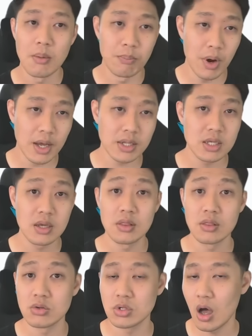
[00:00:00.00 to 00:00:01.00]
But
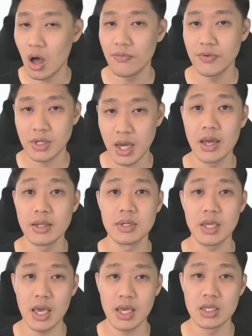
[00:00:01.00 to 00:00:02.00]
there's oftentimes a
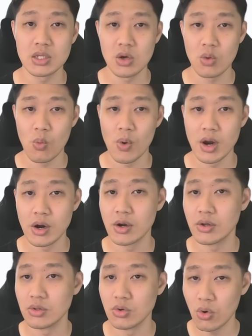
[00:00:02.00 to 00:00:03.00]
case where
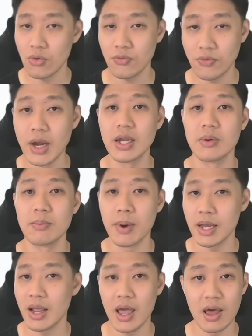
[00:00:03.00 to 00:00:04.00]
your friend
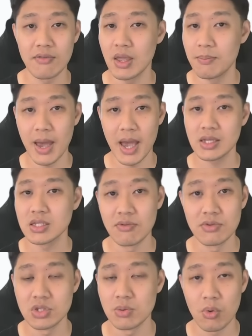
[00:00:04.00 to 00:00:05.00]
might have a max
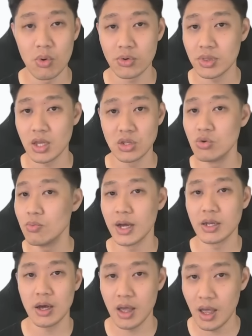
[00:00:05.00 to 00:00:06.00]
level support that you
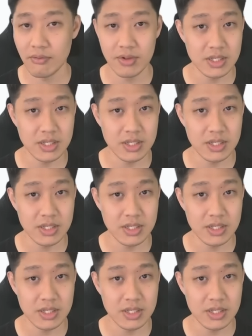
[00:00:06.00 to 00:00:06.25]
might not have.